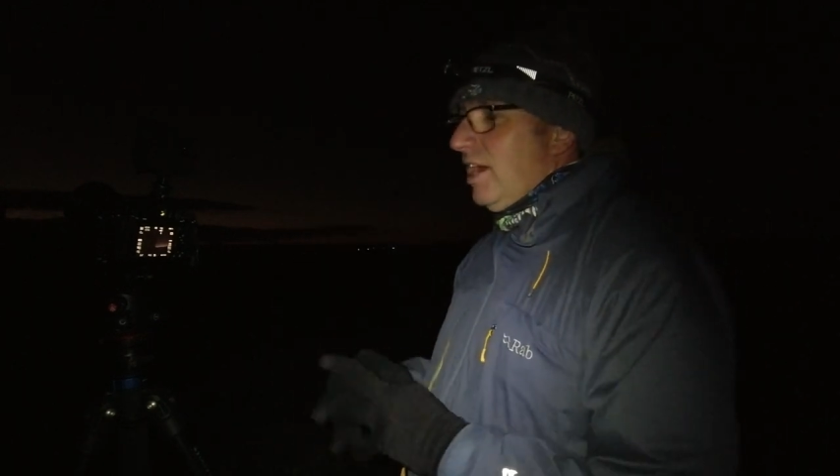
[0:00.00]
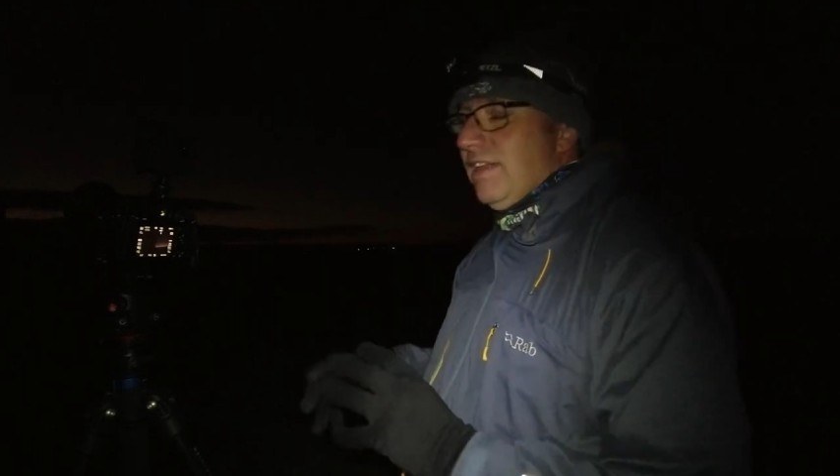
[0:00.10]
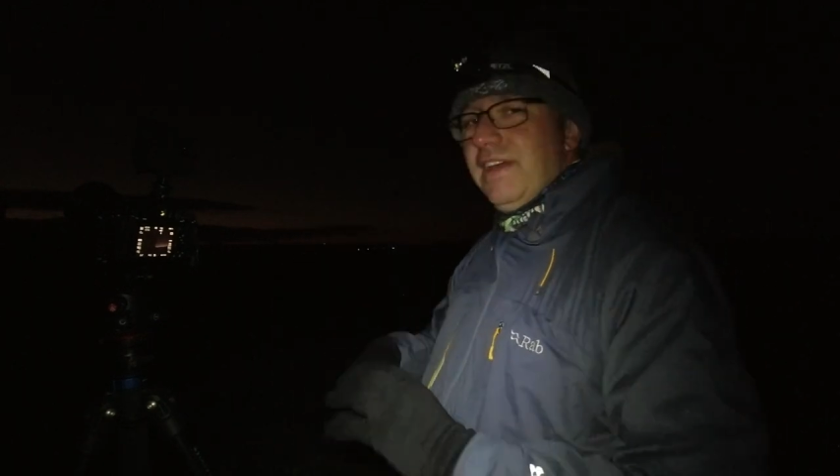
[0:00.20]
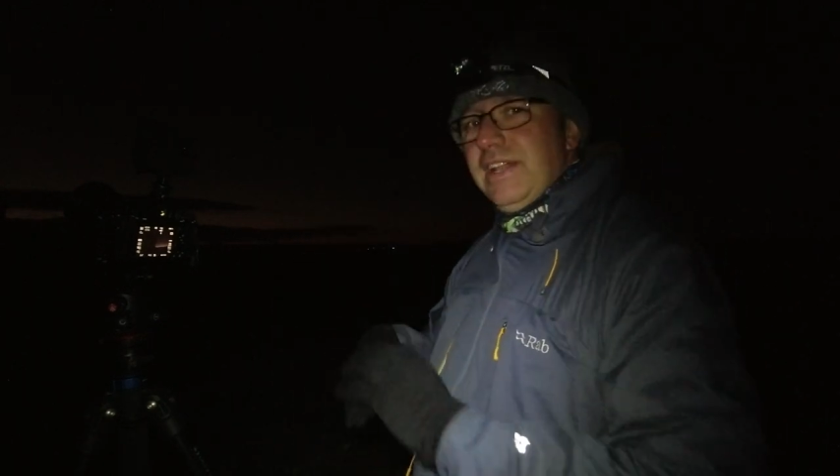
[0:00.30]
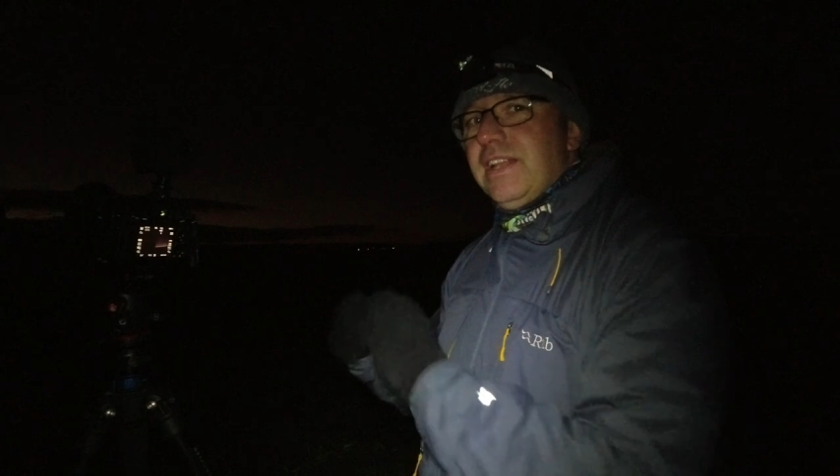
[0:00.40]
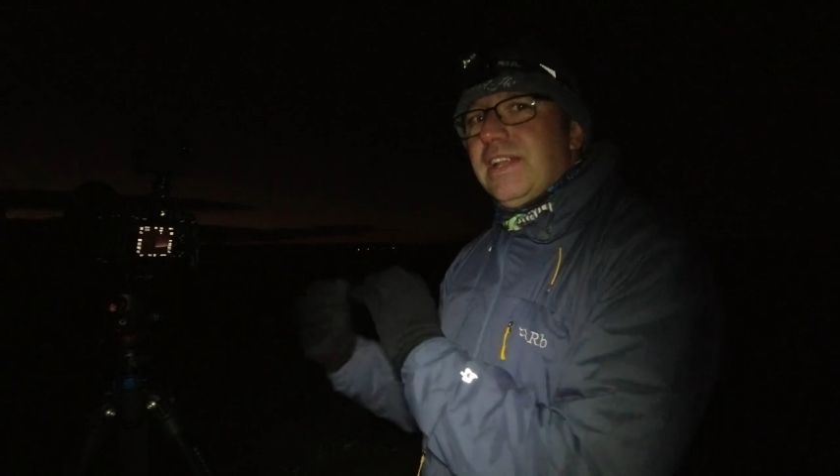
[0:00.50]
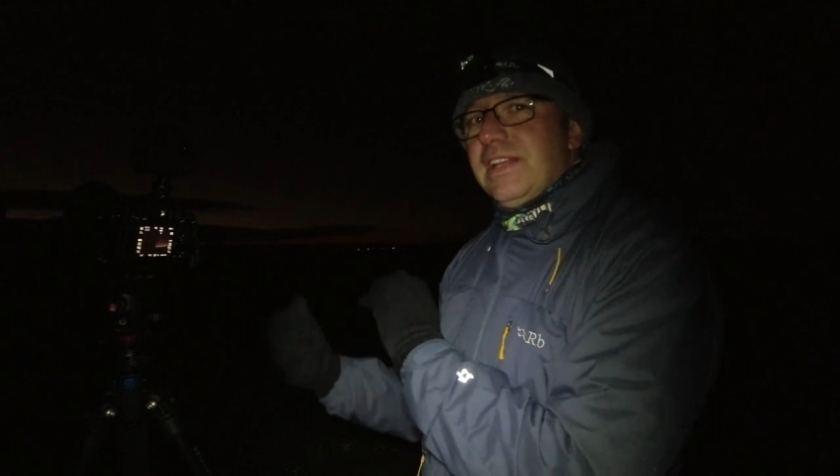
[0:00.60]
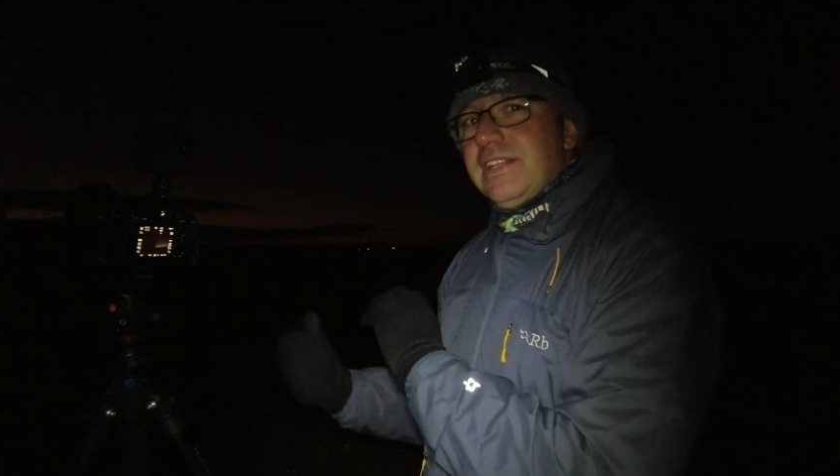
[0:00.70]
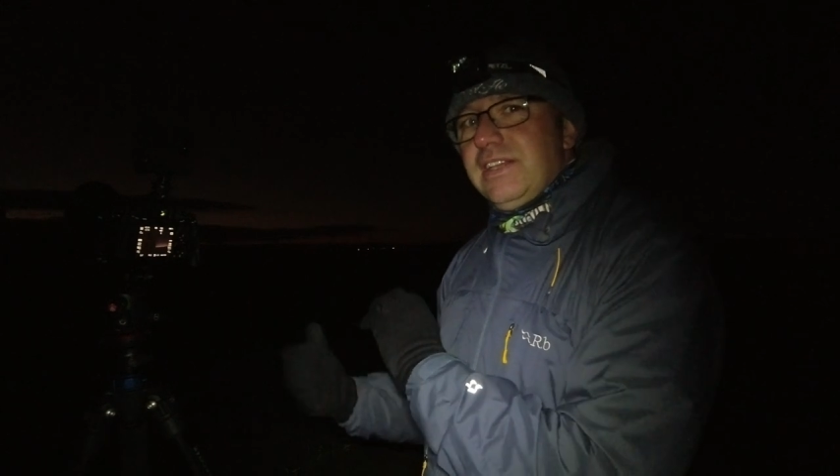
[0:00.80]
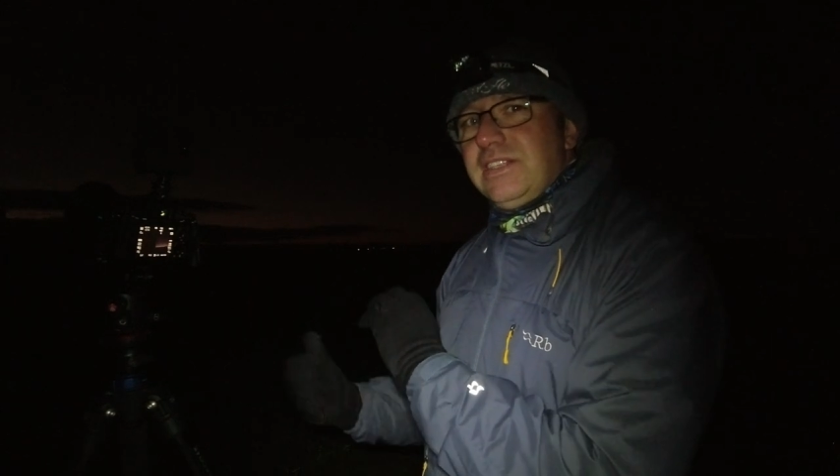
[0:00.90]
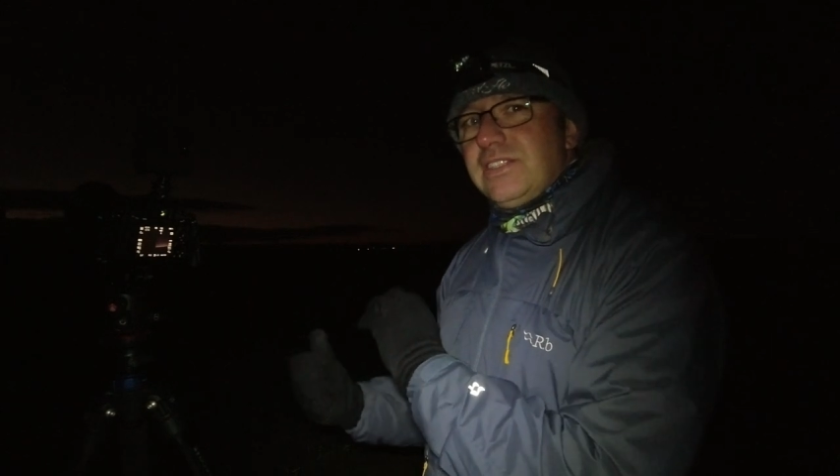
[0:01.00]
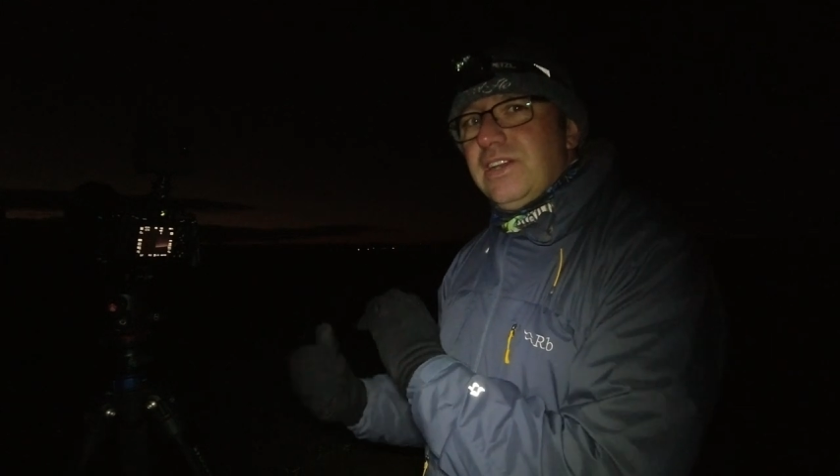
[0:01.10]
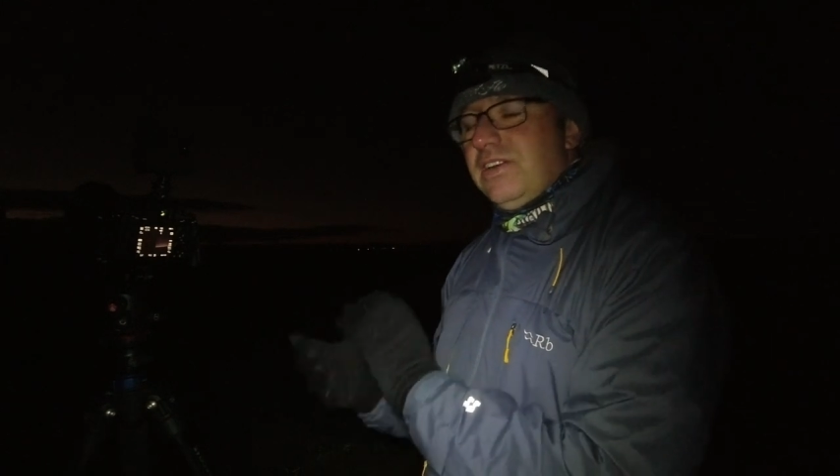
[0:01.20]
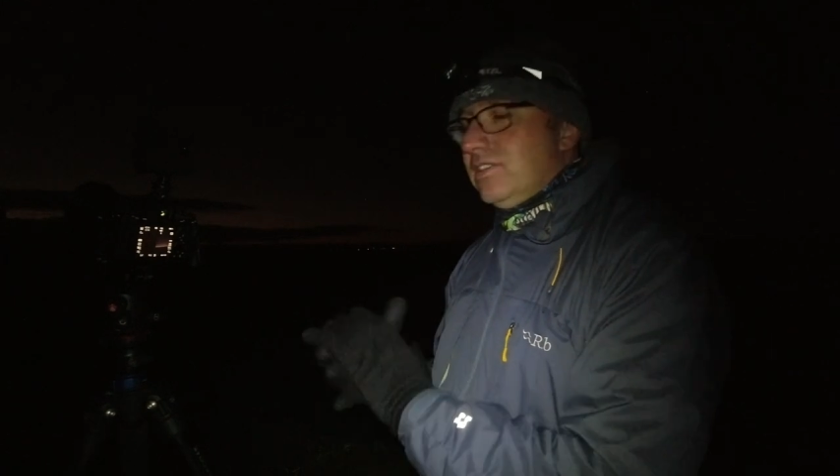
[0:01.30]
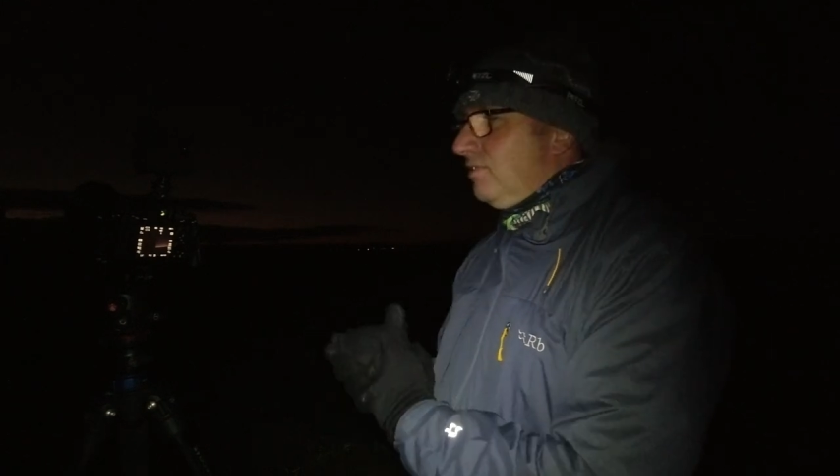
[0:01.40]
and then the
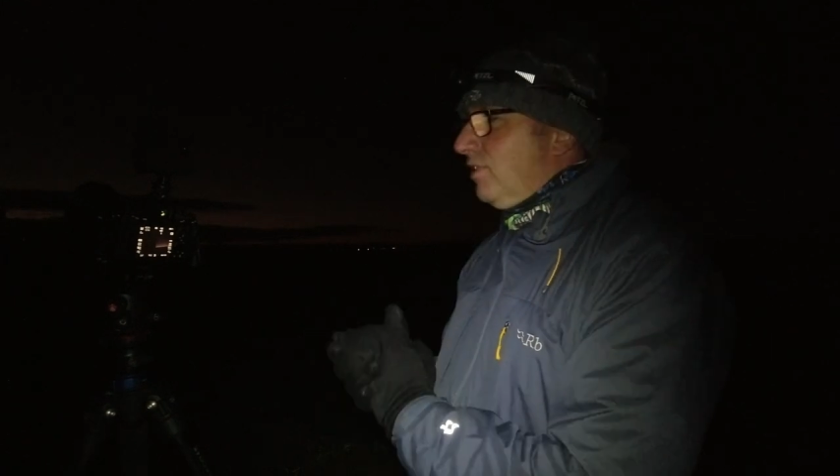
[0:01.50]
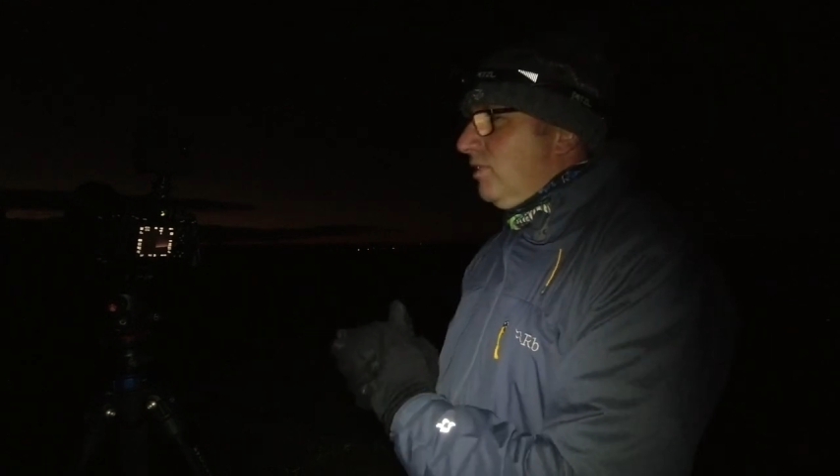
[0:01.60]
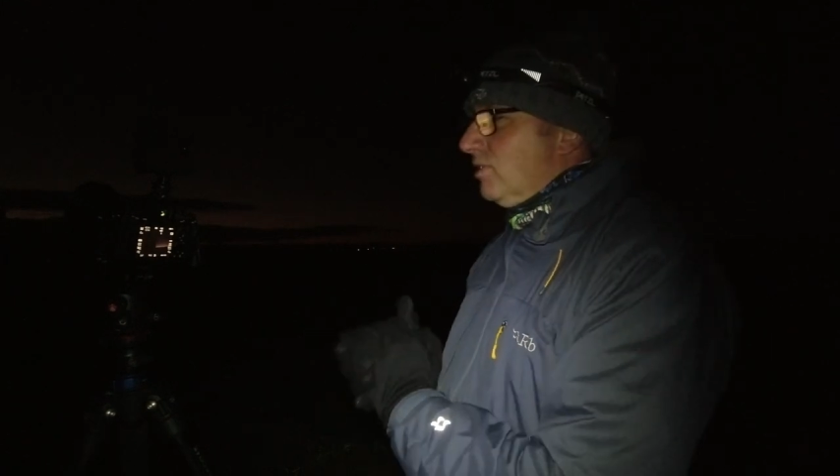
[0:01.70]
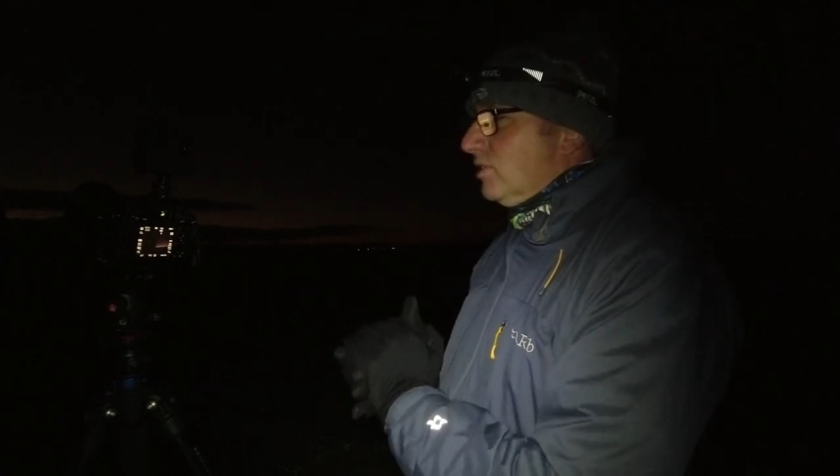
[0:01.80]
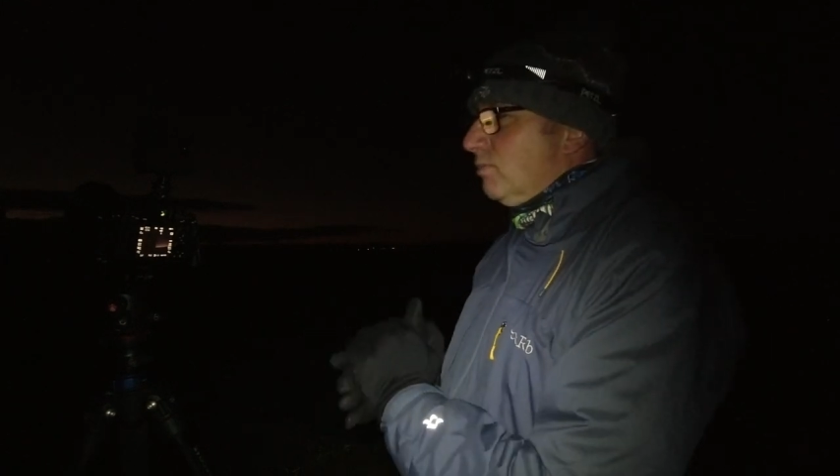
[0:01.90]
stars in focus,